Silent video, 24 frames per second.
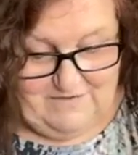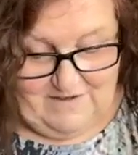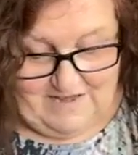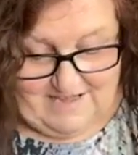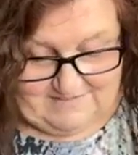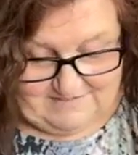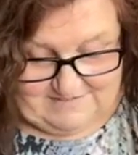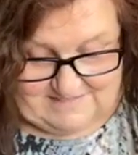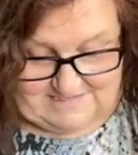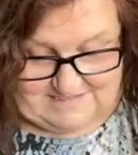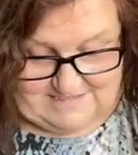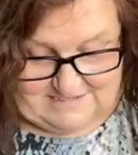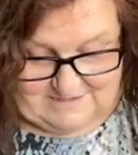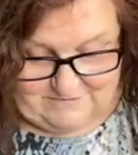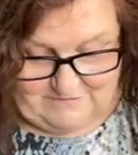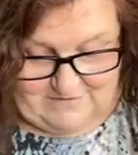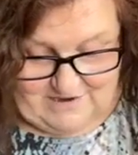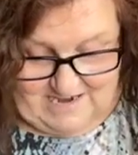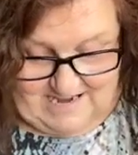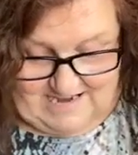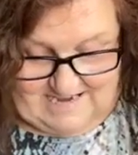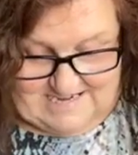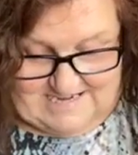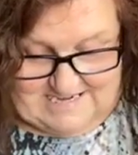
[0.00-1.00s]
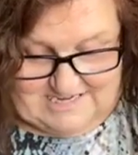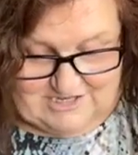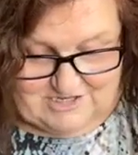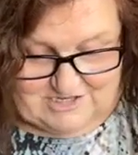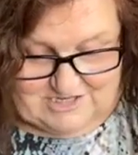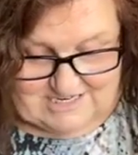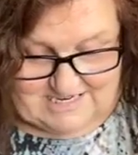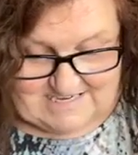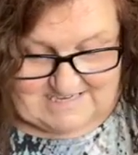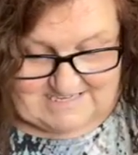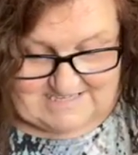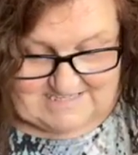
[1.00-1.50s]
I've had these for
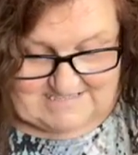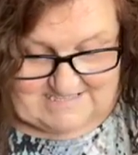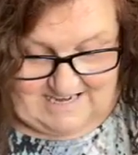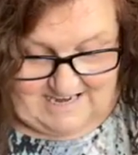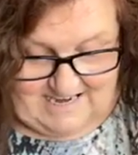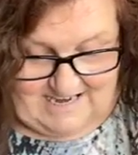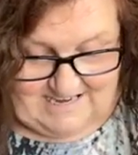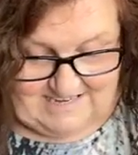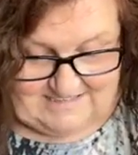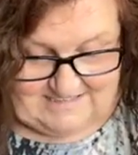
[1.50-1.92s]
ages,